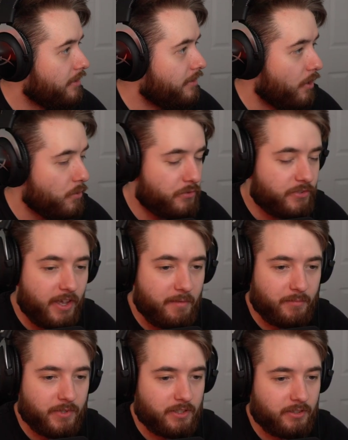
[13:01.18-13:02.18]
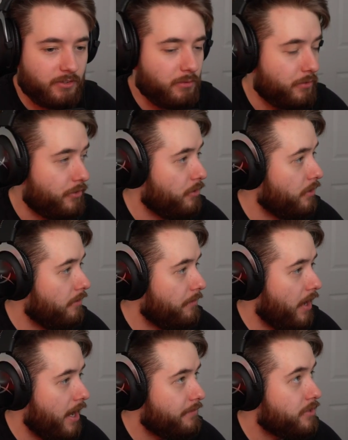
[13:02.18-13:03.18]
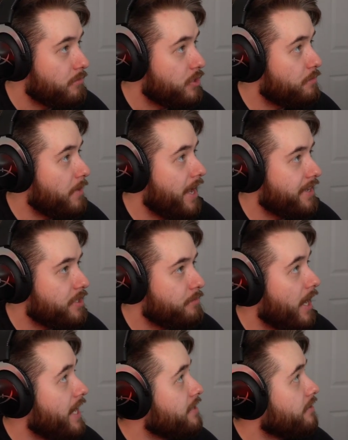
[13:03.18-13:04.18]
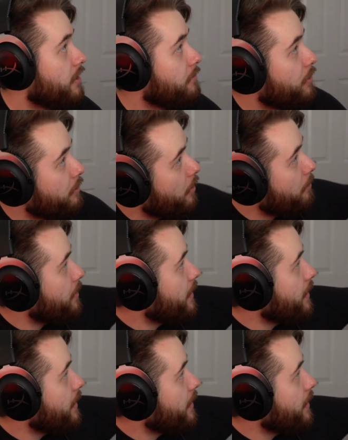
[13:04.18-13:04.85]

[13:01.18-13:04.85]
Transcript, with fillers: Don't tempt me, because I will do it. I have some spare space. I could put them up